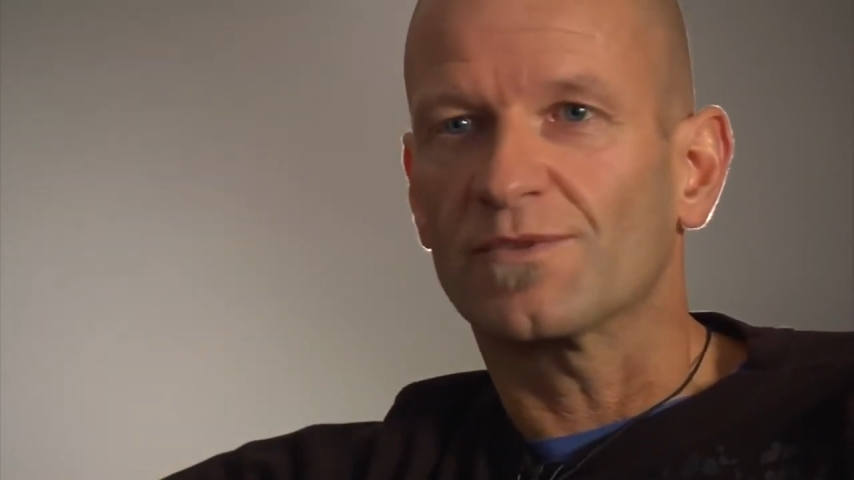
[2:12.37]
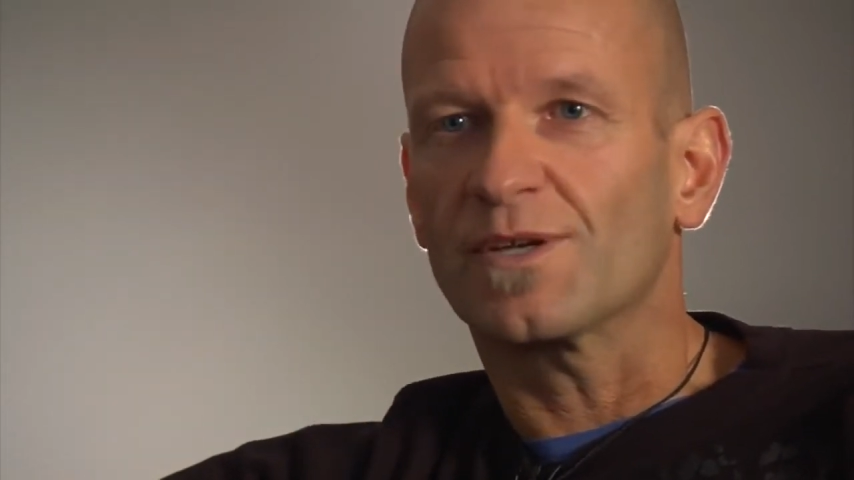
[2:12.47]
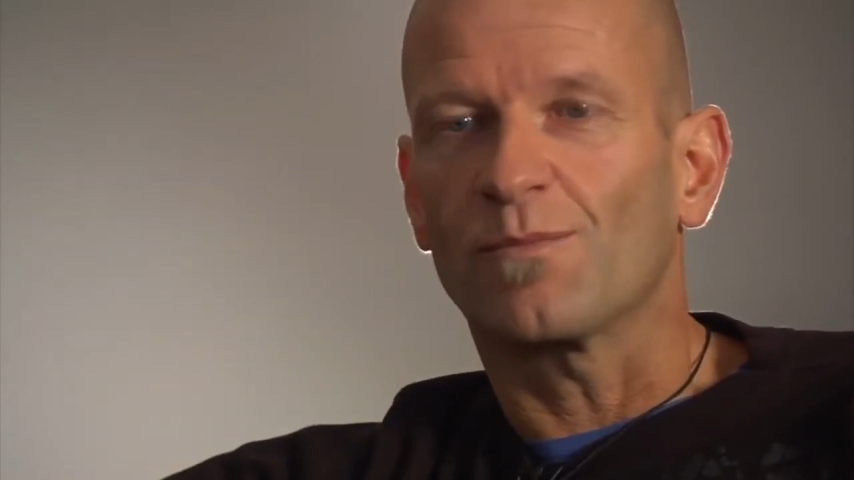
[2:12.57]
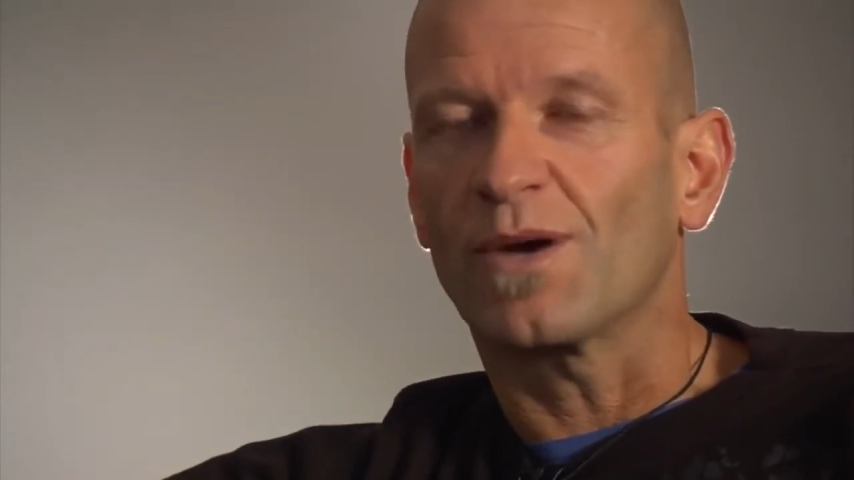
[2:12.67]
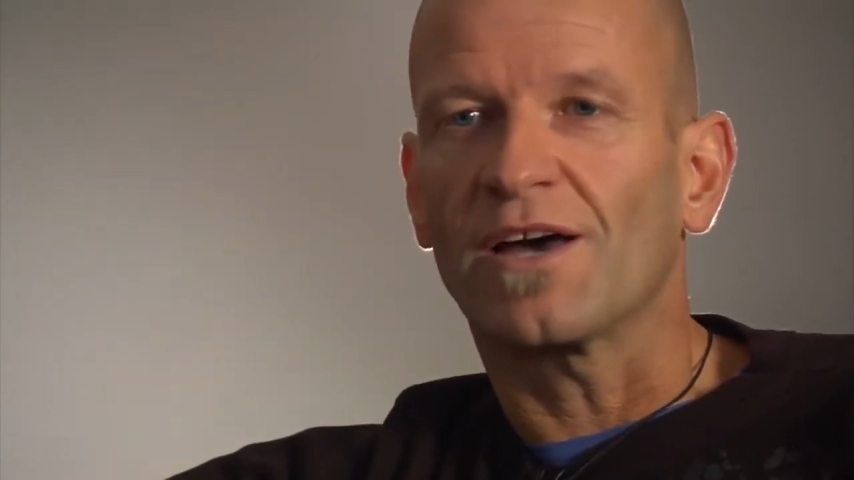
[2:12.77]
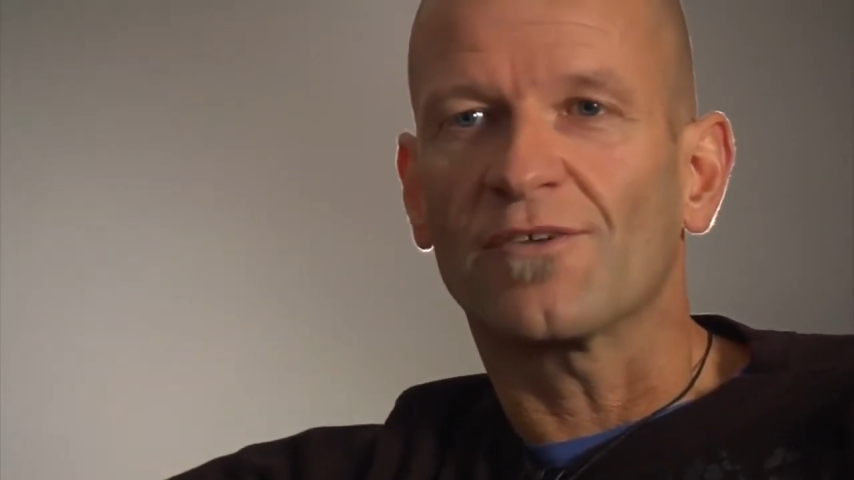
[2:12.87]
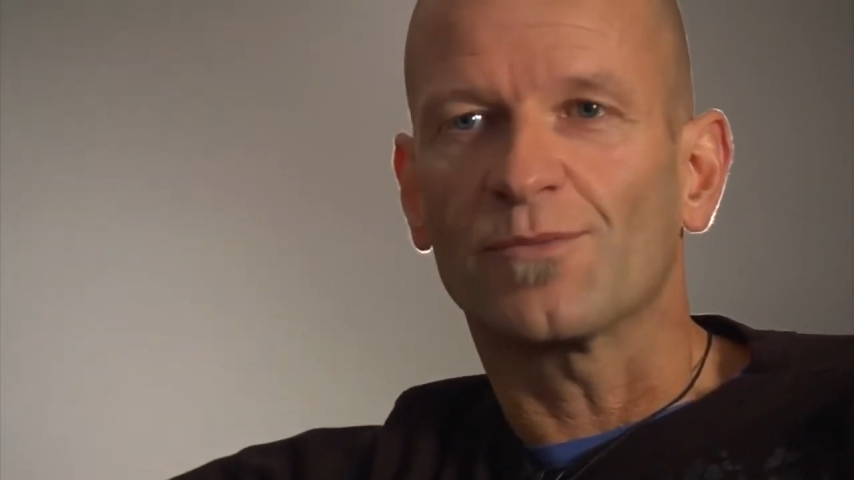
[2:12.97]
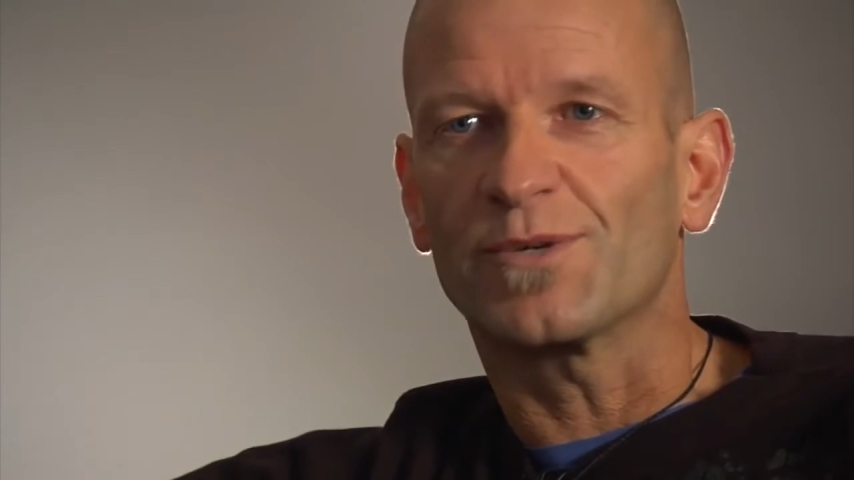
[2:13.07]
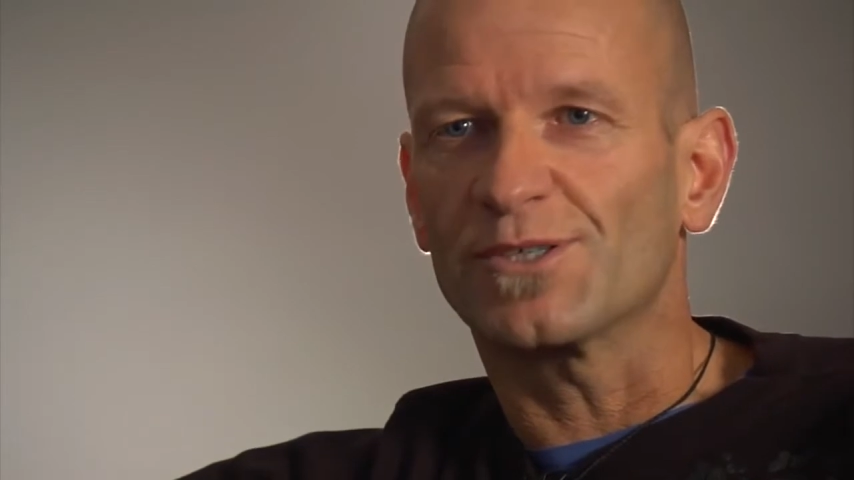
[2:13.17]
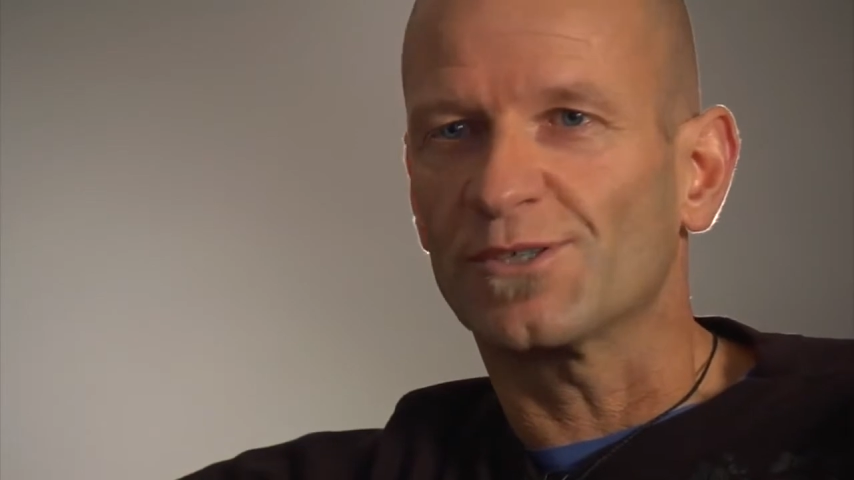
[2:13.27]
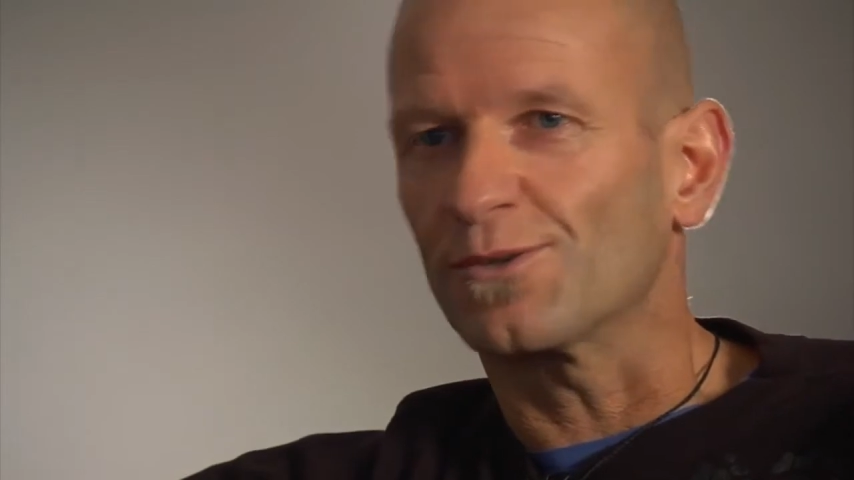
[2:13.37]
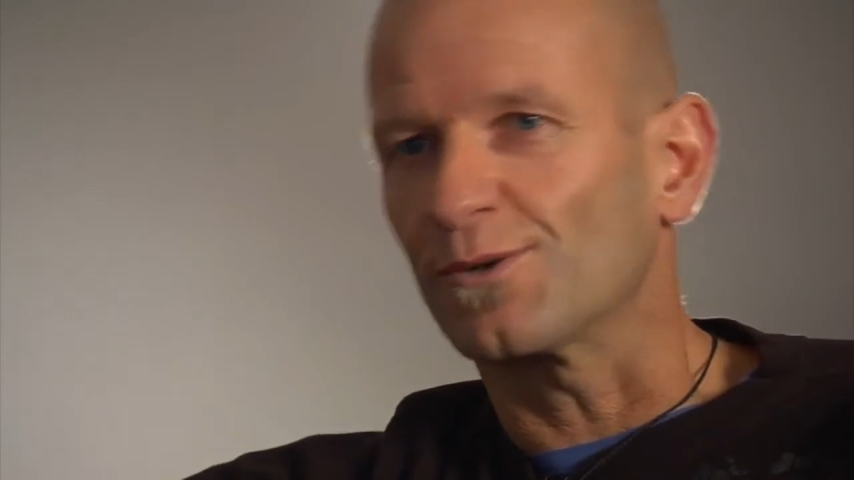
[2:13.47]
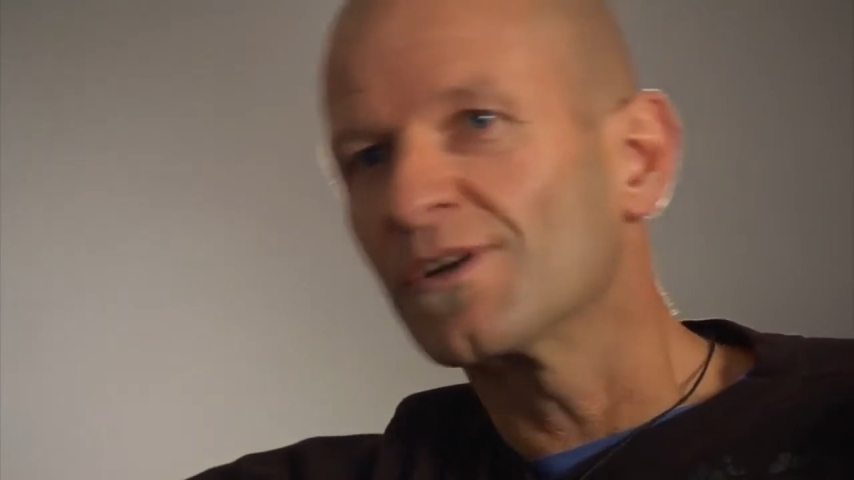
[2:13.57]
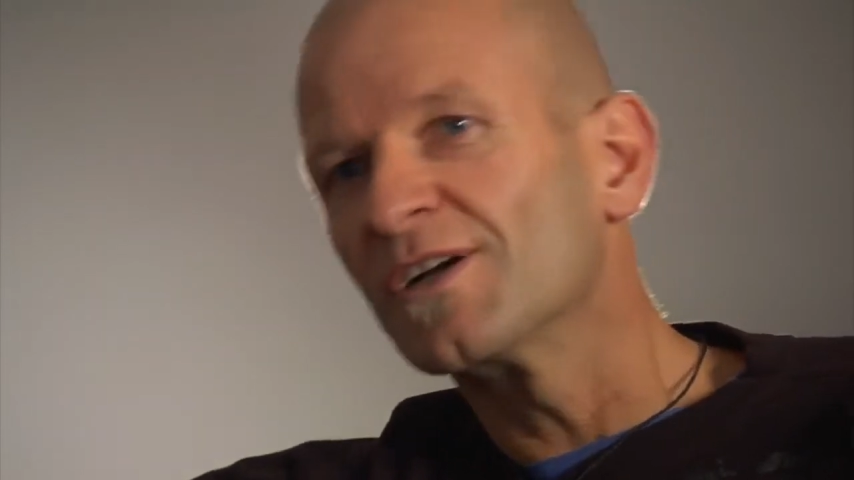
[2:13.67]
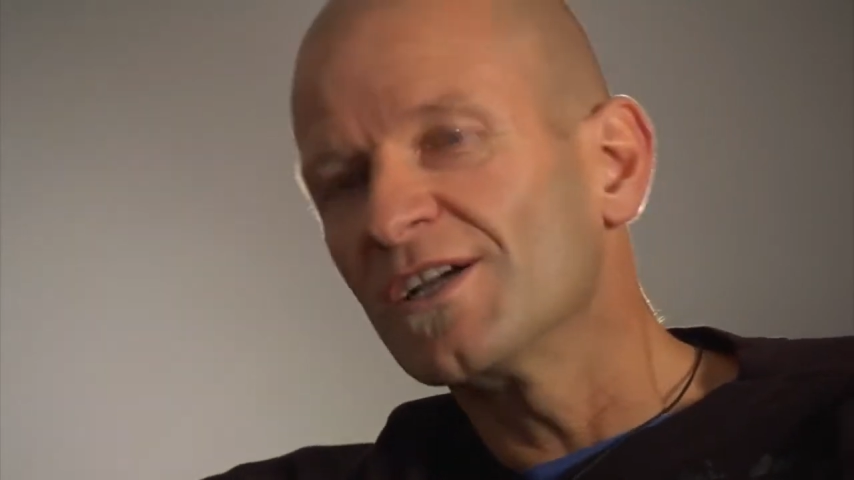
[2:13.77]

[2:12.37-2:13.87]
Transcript: some part of the picture or